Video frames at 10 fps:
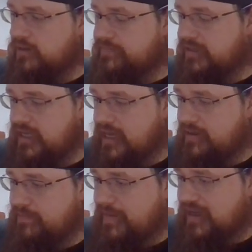But yeah,
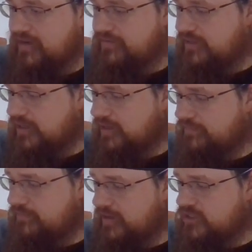back everything
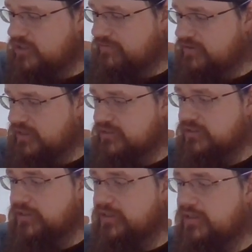up. Make sure everything is
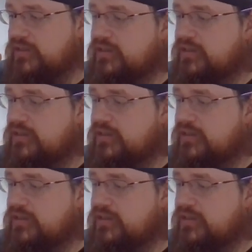good.